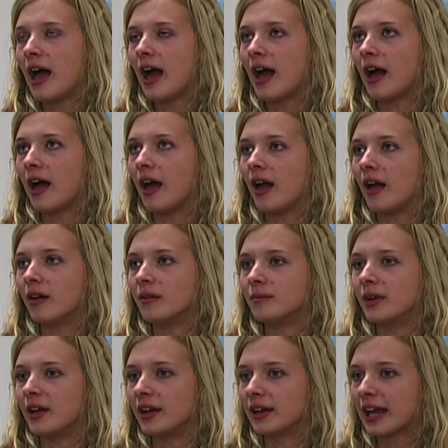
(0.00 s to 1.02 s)

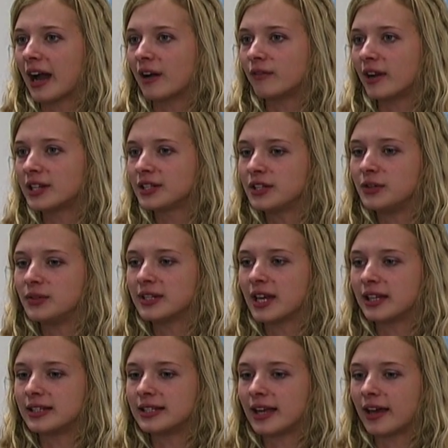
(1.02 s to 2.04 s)
um, at a cat rescue
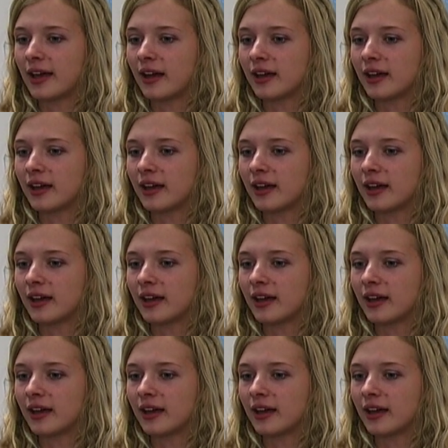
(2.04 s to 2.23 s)
centre.